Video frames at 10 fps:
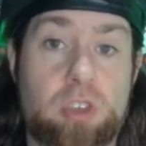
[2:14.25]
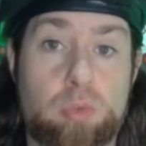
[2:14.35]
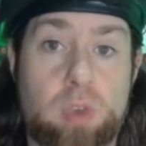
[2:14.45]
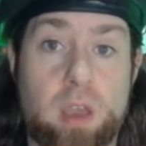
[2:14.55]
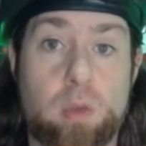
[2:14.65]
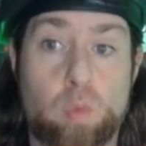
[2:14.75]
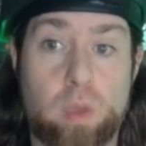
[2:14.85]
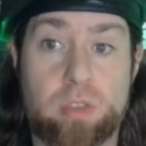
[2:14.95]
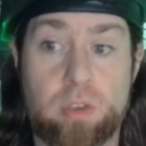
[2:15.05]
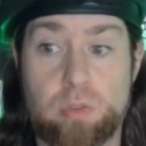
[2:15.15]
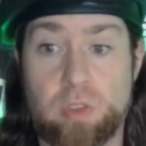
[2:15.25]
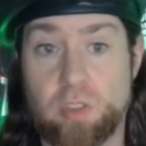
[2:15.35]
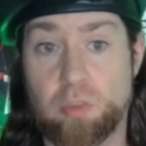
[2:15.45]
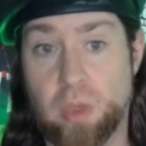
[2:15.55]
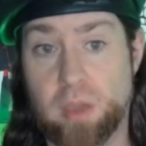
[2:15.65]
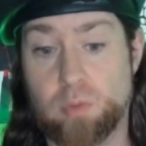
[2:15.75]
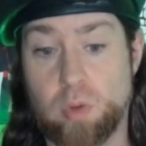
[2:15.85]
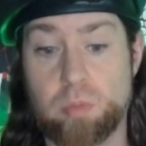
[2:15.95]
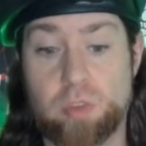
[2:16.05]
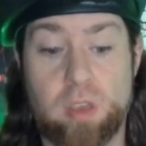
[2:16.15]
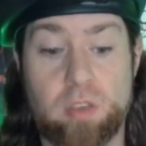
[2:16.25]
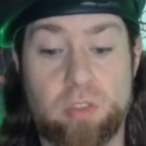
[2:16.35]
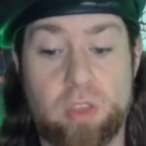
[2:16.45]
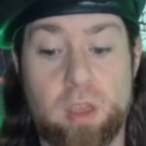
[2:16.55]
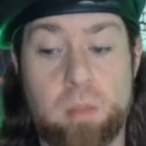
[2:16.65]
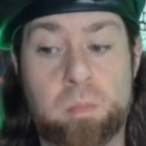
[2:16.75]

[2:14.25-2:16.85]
you get with using these platforms, is that